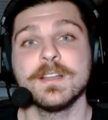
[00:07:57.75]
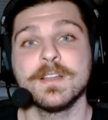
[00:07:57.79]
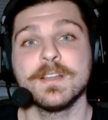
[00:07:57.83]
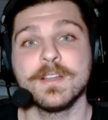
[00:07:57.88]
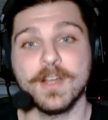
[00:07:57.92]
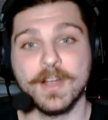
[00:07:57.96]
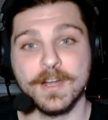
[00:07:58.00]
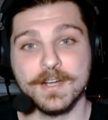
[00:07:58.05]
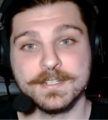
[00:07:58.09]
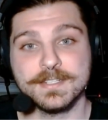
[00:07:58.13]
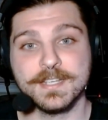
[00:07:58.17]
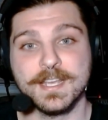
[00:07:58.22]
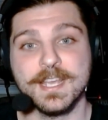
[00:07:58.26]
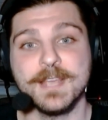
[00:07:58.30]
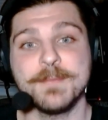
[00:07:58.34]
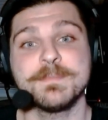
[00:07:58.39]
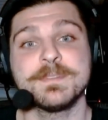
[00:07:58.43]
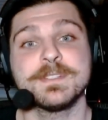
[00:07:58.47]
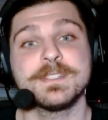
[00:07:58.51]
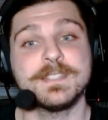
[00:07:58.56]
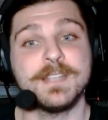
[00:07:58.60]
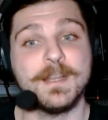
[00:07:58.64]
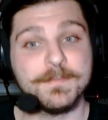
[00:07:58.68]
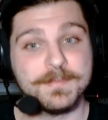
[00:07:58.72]
card
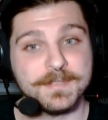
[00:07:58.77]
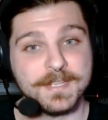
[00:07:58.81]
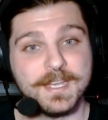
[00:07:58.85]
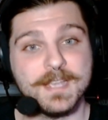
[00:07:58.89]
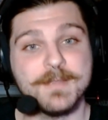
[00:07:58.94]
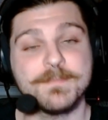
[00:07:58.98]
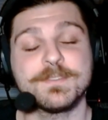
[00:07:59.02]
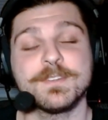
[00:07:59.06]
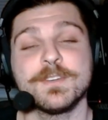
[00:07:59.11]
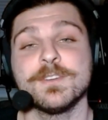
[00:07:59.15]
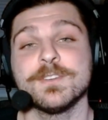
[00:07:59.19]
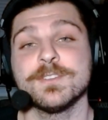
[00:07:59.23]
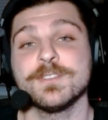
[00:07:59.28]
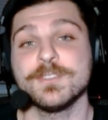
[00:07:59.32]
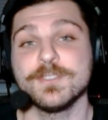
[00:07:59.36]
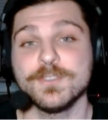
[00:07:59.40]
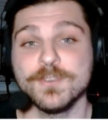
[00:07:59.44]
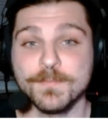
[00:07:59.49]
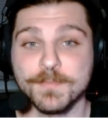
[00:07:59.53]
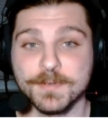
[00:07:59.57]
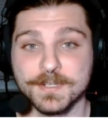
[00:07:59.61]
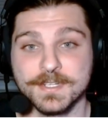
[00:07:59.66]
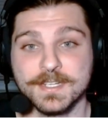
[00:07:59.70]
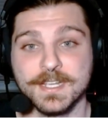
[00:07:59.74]
types, subtypes, or
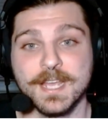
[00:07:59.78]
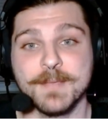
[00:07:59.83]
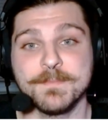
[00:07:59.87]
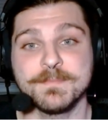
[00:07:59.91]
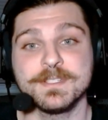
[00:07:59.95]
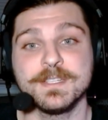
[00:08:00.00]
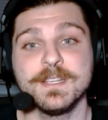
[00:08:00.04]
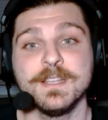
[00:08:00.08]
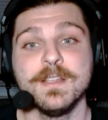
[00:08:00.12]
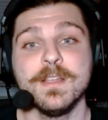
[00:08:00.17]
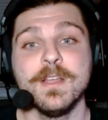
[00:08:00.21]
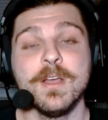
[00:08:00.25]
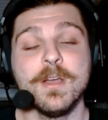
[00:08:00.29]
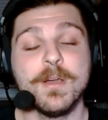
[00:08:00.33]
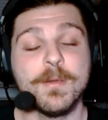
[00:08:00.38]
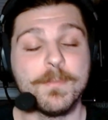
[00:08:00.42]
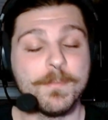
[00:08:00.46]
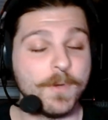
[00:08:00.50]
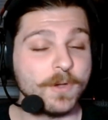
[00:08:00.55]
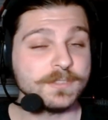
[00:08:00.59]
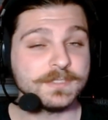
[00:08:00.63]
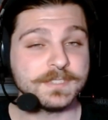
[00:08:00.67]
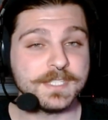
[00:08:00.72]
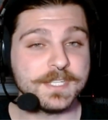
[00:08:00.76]
super types.
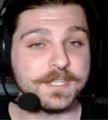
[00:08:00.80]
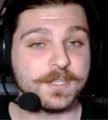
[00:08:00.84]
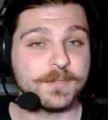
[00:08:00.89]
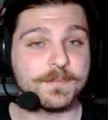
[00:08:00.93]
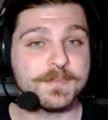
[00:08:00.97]
Mostly you'll be